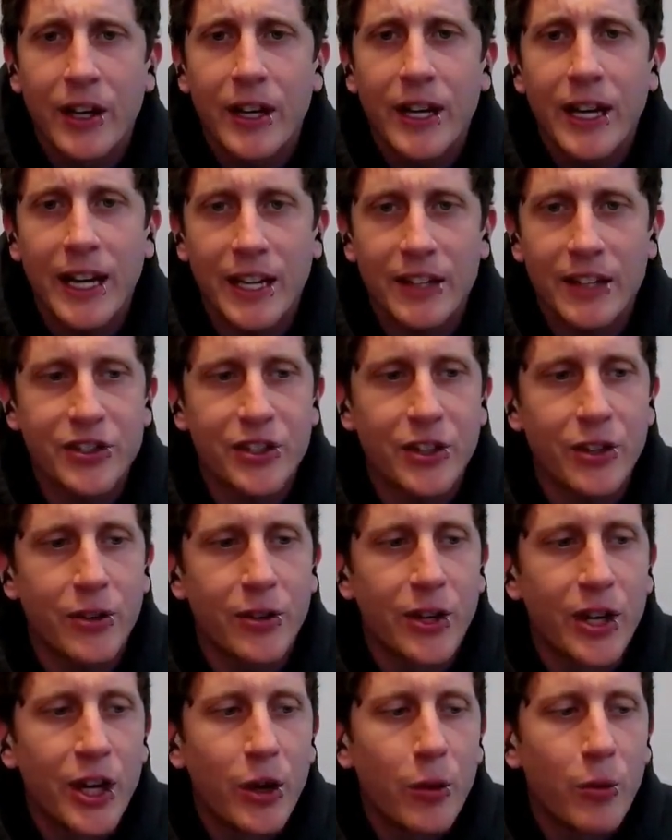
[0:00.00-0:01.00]
And
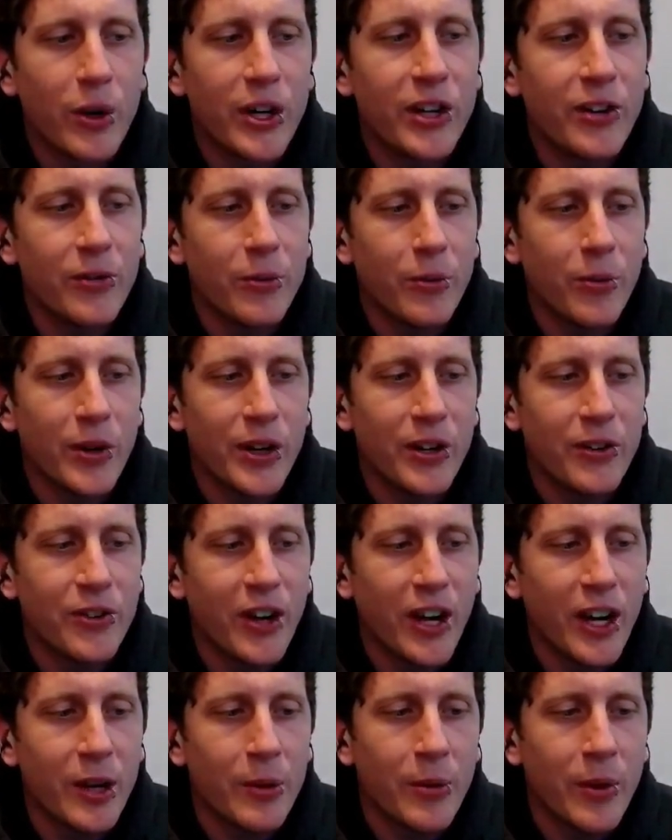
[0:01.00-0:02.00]
so when we
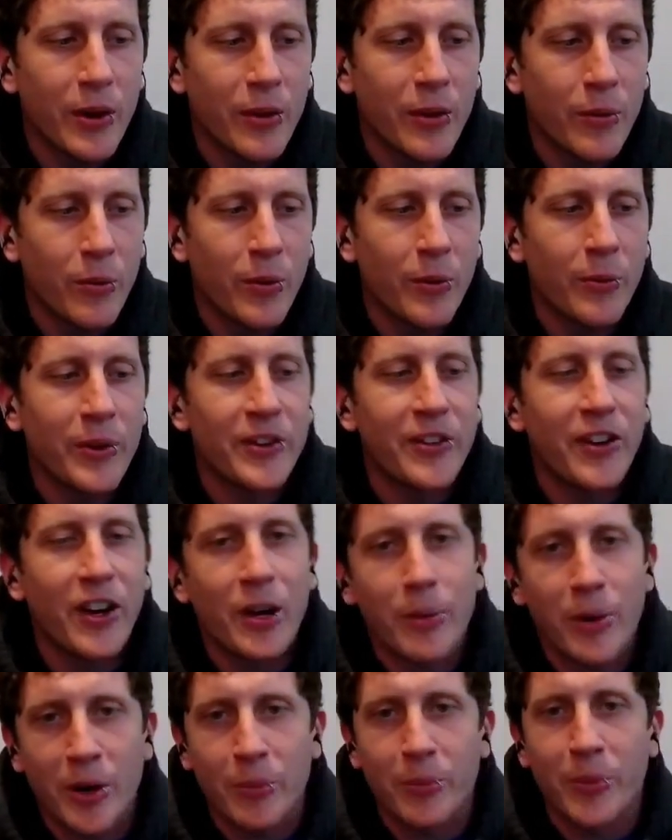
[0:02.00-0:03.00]
talk about
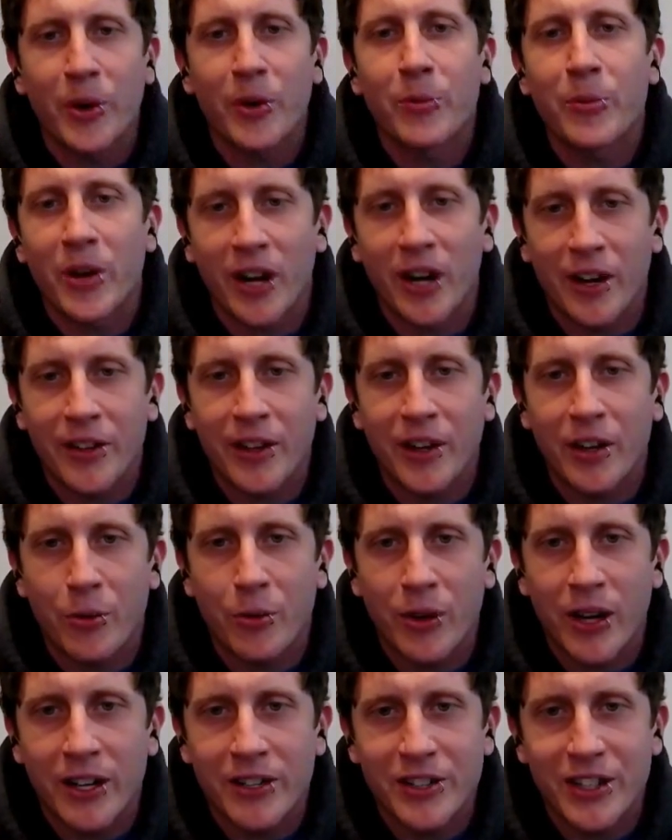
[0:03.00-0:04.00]
our bone broth, you know,
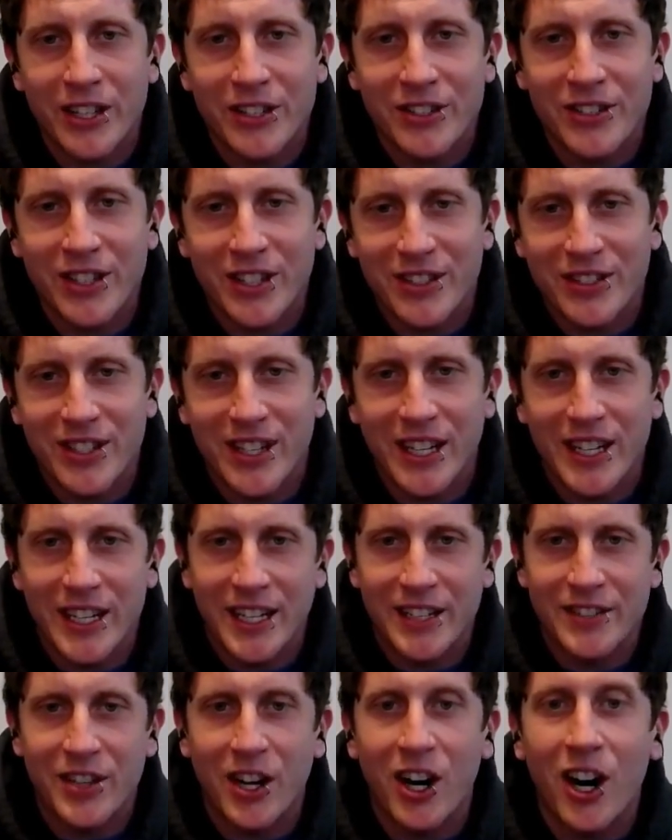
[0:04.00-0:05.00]
Roxanne says that
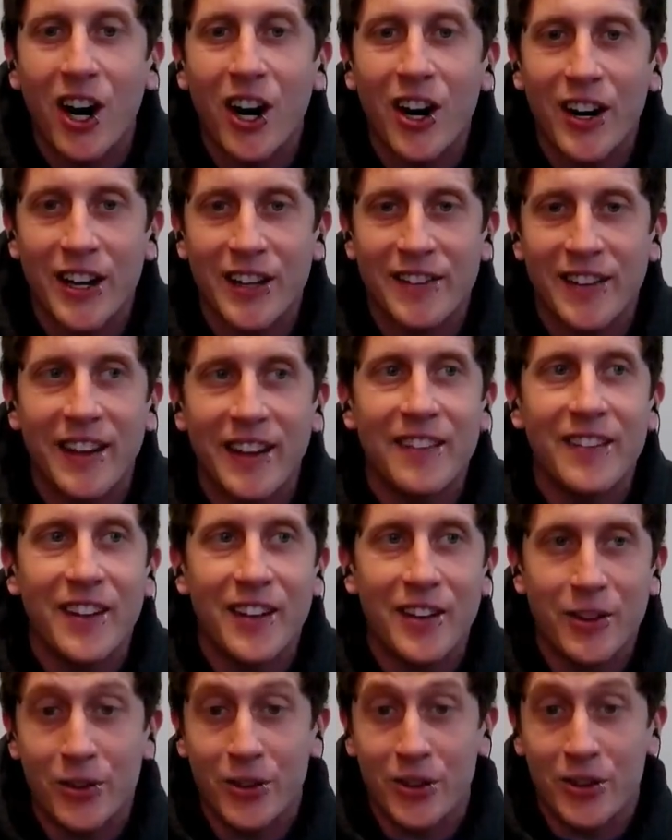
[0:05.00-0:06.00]
it's easy to
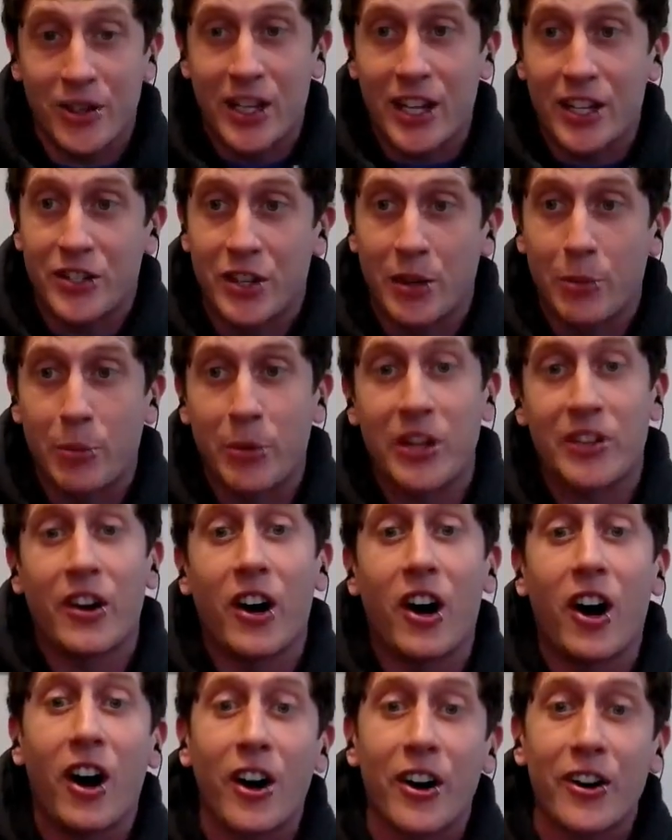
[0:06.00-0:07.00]
do in your kitchen, but it's
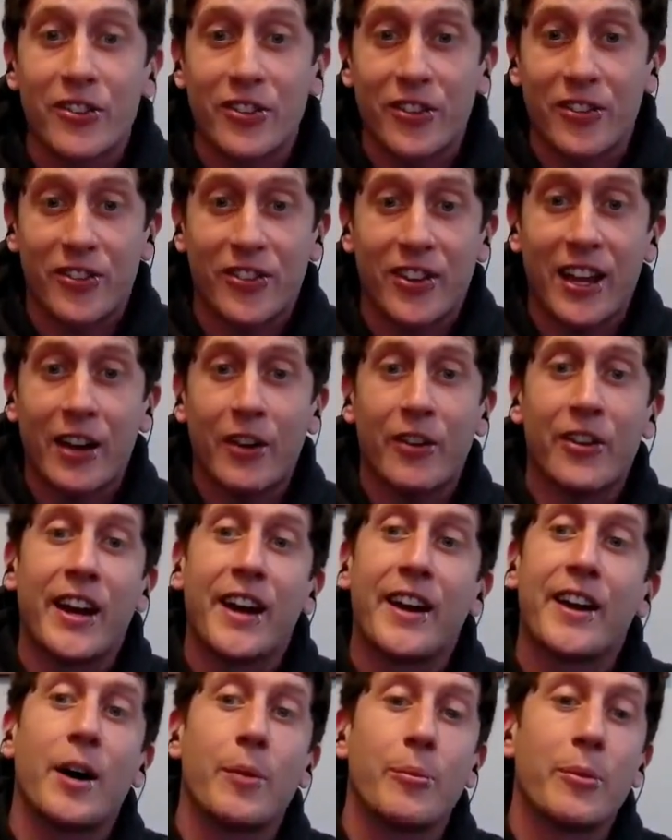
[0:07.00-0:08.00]
hard to scale that
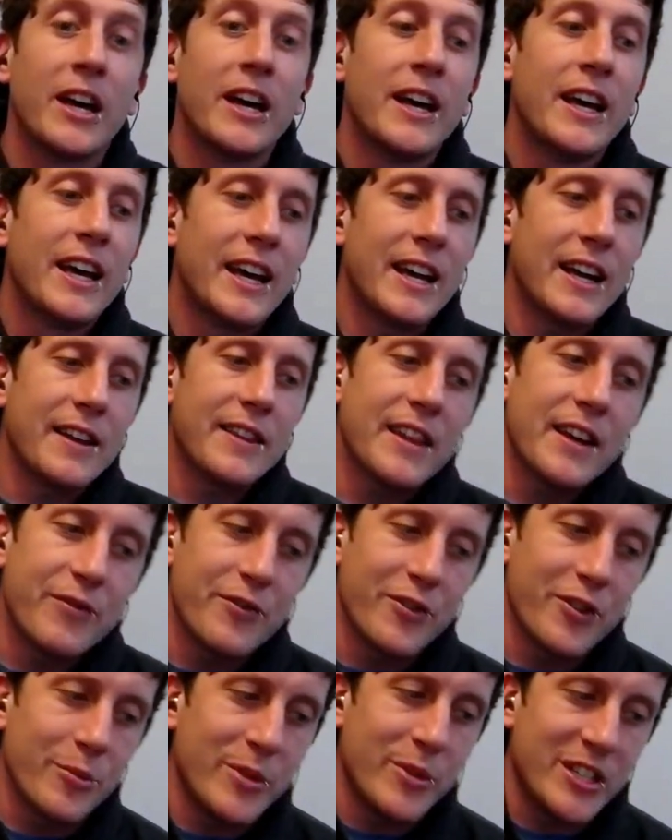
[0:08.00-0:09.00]
up. And I think
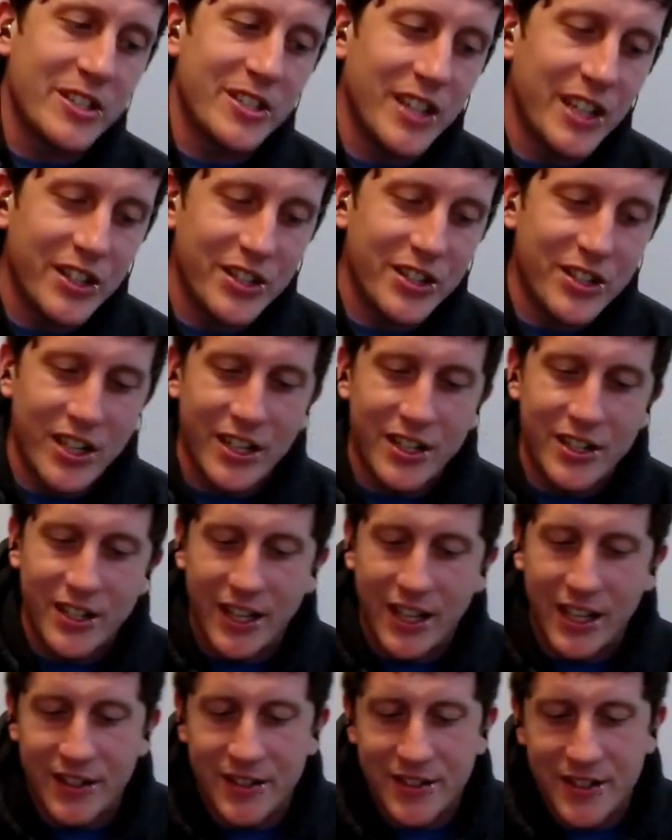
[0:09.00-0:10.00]
fermentation
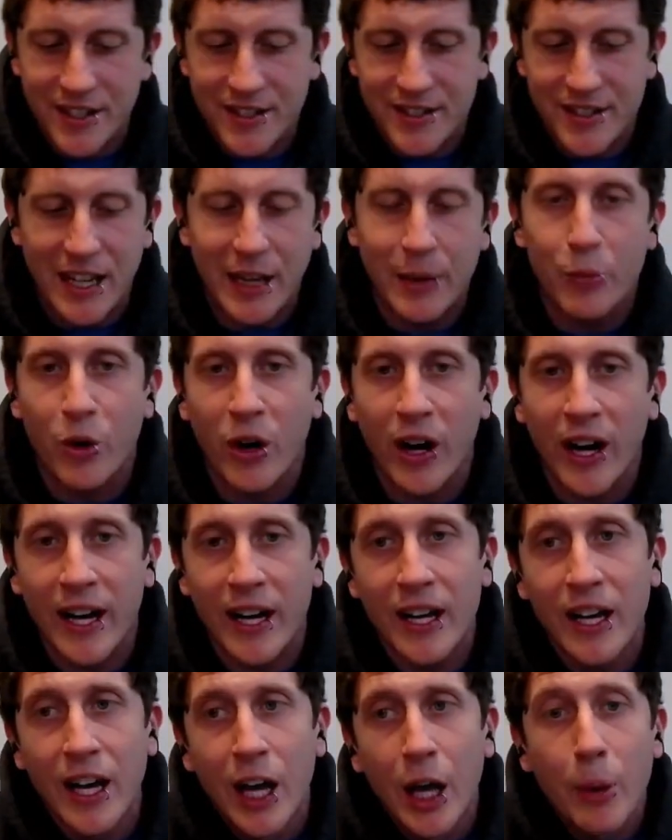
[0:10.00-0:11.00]
is the same way.
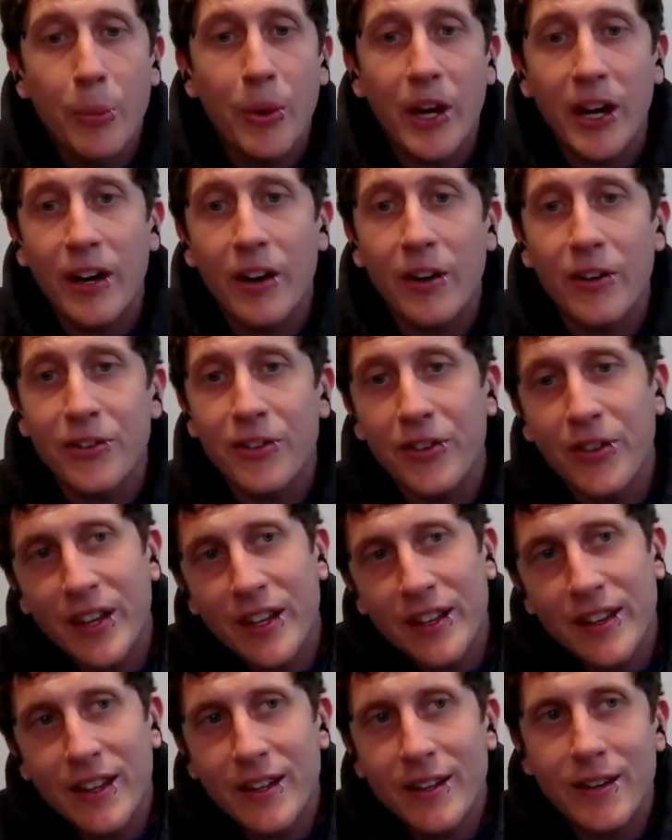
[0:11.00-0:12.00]
But I also
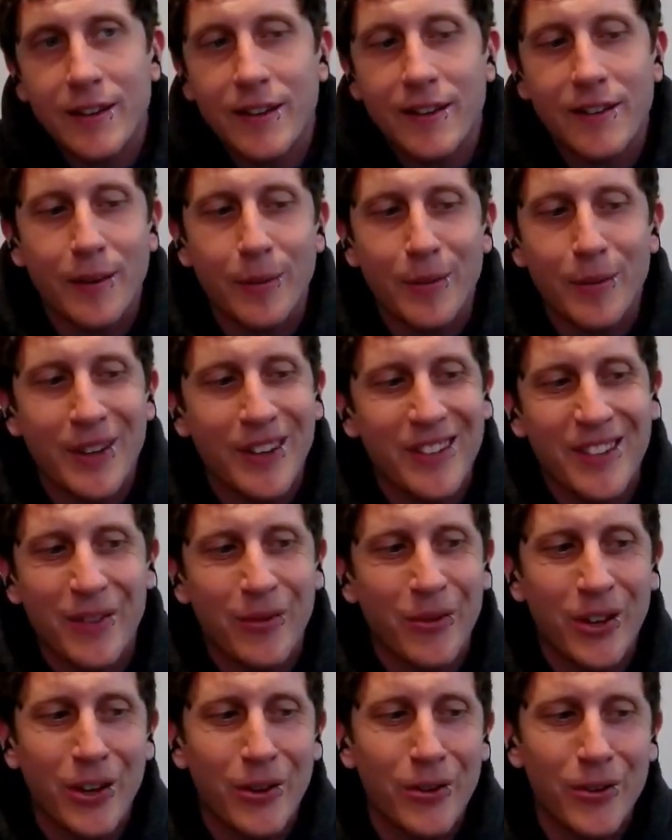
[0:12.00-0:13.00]
think that some of the stuff
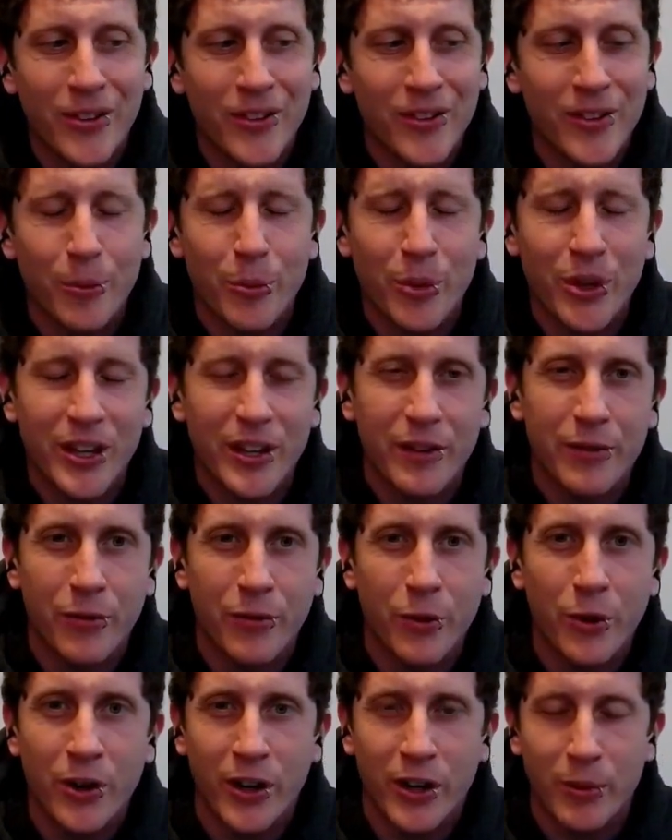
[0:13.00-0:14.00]
we use is completely
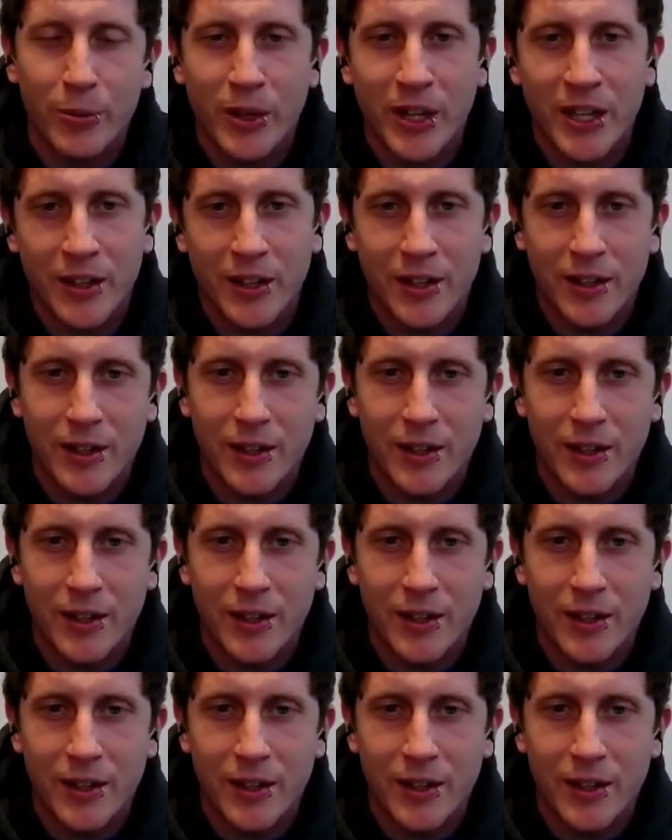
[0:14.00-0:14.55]
foreign. I mean,